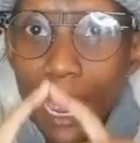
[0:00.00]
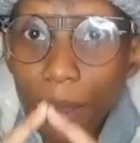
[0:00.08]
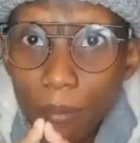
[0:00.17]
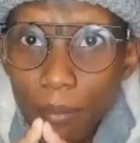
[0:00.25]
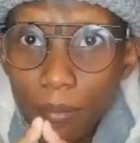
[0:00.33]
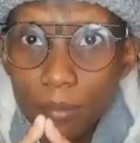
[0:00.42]

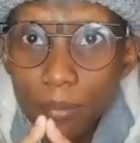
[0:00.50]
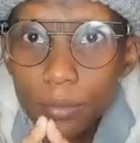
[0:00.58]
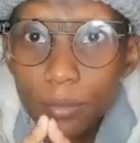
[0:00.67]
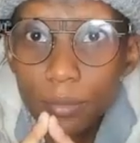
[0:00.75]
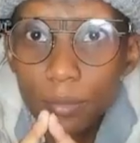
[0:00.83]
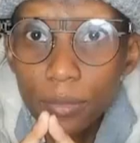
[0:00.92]
is an
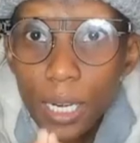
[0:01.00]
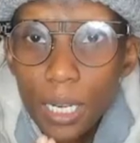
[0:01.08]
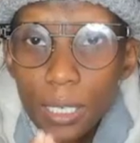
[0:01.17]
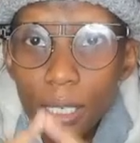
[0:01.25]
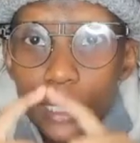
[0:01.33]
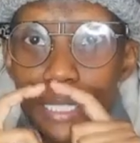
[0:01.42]
app,
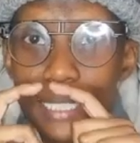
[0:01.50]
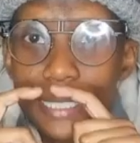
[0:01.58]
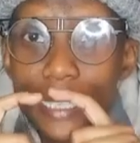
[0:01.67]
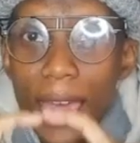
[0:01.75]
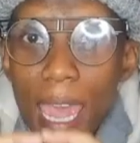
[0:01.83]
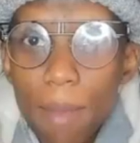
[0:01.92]

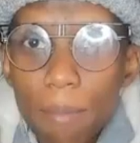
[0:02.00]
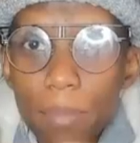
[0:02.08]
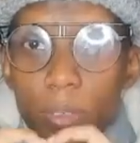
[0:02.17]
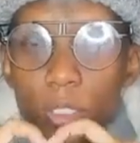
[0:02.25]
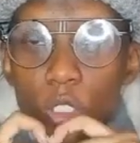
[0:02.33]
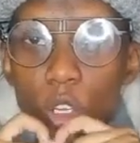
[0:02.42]
right?
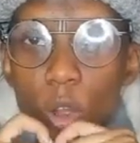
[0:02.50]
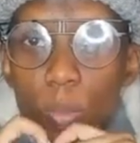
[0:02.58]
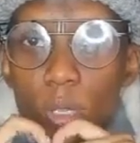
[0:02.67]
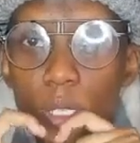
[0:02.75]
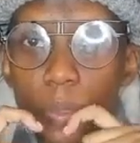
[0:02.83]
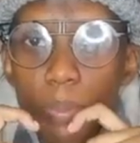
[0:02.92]
This
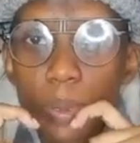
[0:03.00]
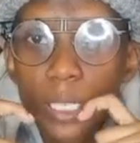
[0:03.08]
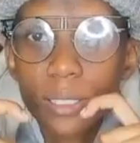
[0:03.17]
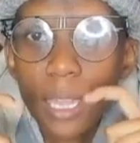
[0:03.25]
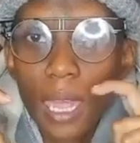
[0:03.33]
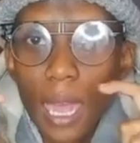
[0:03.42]
app is a
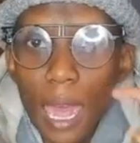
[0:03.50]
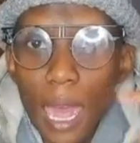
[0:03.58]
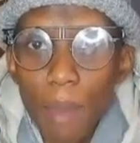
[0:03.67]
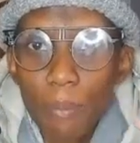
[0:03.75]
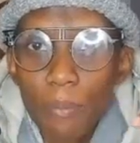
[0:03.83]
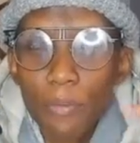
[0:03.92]

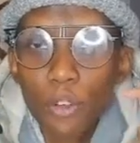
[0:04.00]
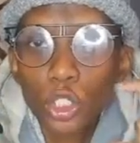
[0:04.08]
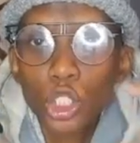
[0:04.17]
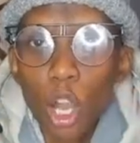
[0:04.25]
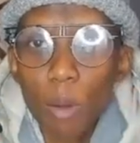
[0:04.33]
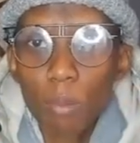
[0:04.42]
community-based
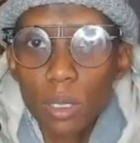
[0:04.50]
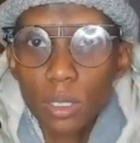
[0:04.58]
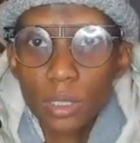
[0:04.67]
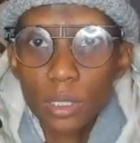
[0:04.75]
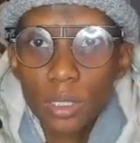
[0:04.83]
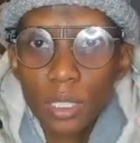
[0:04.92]
app
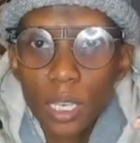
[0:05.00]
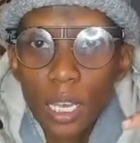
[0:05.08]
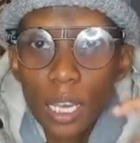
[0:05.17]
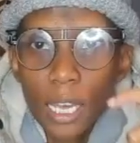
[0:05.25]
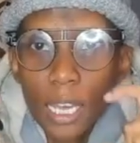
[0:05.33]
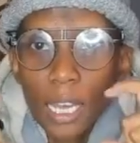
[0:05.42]
for
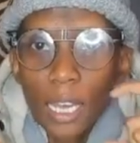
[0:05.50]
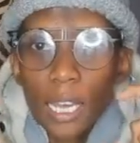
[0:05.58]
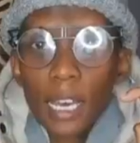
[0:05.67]
jobbers.